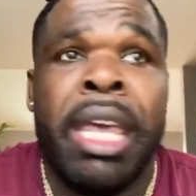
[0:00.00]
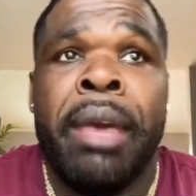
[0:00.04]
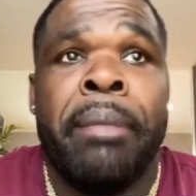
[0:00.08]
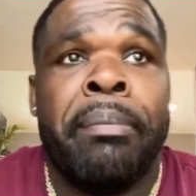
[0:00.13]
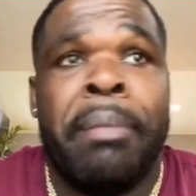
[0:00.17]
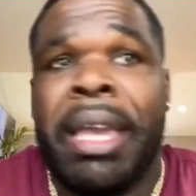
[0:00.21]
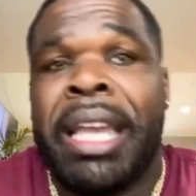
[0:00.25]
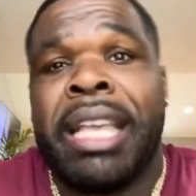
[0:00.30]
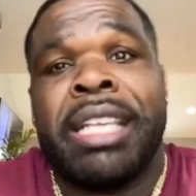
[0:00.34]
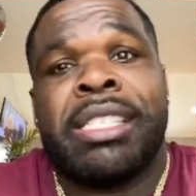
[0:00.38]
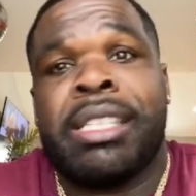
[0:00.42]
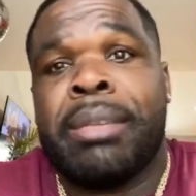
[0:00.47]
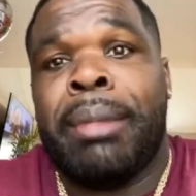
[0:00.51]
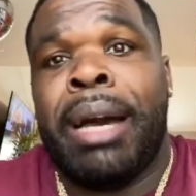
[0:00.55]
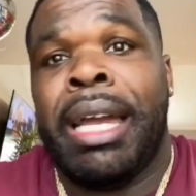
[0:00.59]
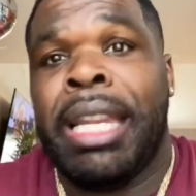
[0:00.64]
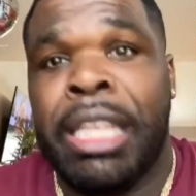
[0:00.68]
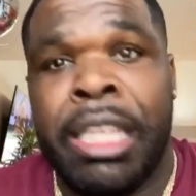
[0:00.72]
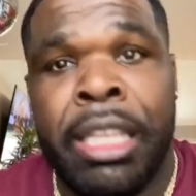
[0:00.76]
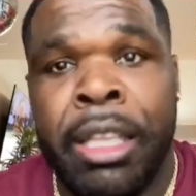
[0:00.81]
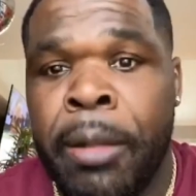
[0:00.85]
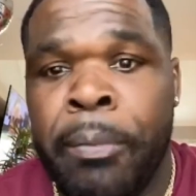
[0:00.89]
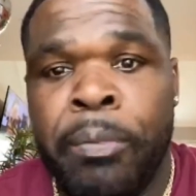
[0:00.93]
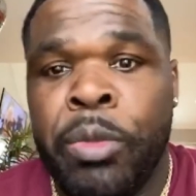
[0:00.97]
Making
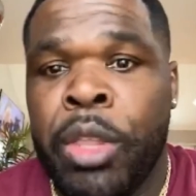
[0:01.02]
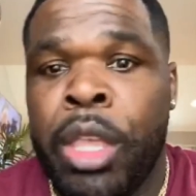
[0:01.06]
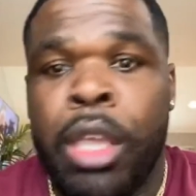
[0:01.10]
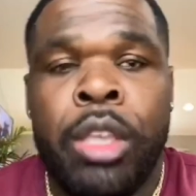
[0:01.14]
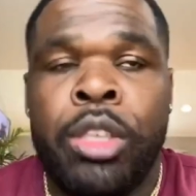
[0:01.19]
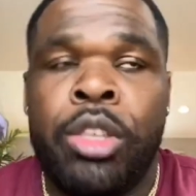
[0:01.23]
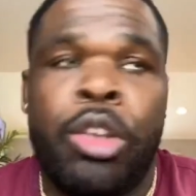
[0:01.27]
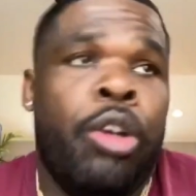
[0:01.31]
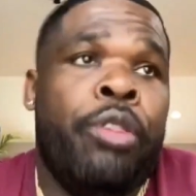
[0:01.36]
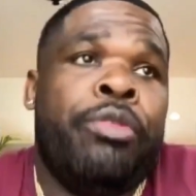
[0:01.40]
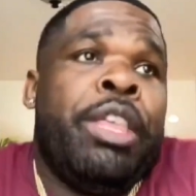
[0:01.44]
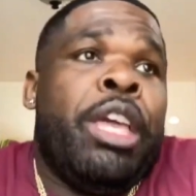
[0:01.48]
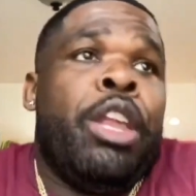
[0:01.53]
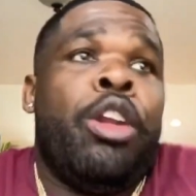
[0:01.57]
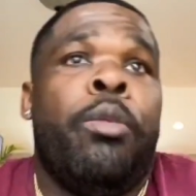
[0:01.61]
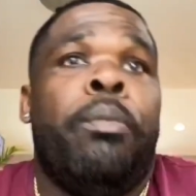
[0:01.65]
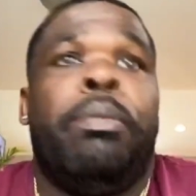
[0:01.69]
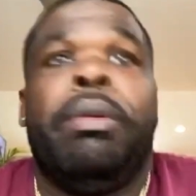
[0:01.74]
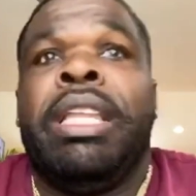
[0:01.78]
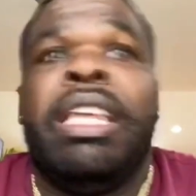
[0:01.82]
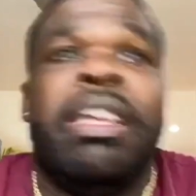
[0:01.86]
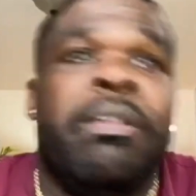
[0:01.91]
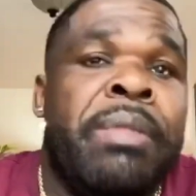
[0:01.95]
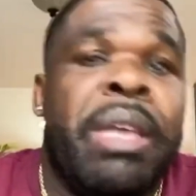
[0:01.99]
somebody, if they don't
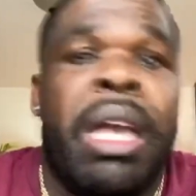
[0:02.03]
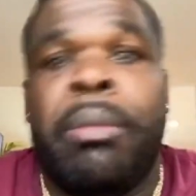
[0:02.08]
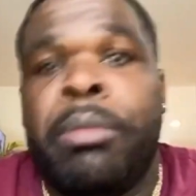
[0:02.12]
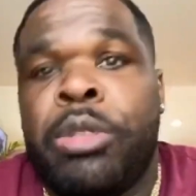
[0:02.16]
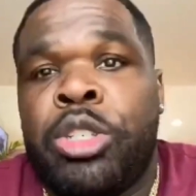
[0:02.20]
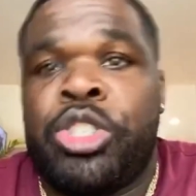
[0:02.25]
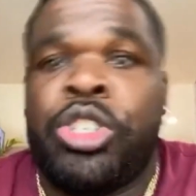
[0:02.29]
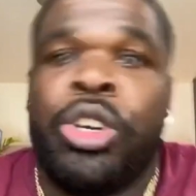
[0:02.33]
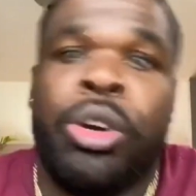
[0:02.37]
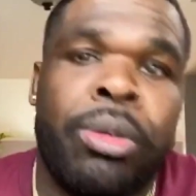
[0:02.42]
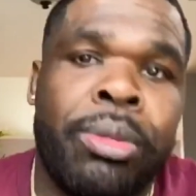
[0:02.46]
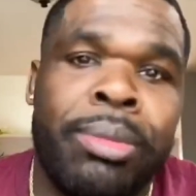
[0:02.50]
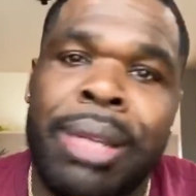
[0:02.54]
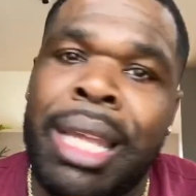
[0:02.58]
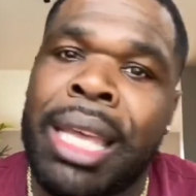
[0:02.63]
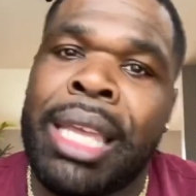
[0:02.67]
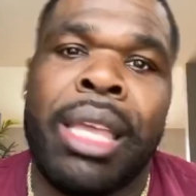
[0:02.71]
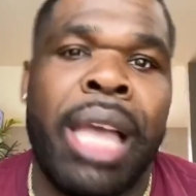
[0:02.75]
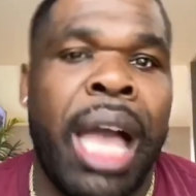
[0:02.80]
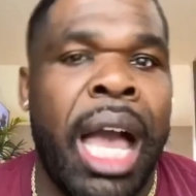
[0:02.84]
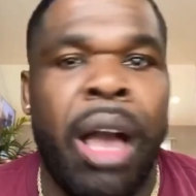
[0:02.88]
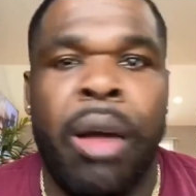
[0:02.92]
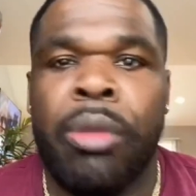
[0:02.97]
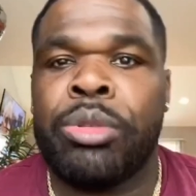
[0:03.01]
believe me, I'm going to show them. I
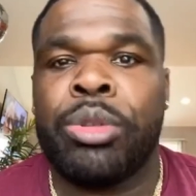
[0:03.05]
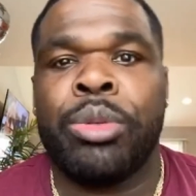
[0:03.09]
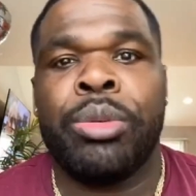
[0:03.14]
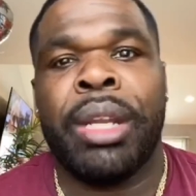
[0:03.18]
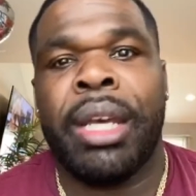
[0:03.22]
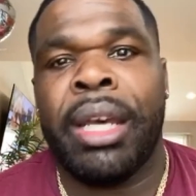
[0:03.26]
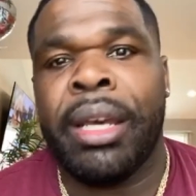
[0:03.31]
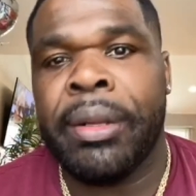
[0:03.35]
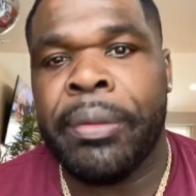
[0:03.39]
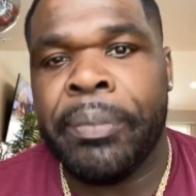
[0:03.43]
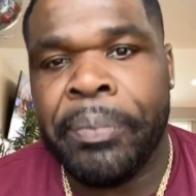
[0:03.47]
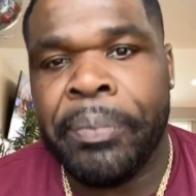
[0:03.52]
don't do that.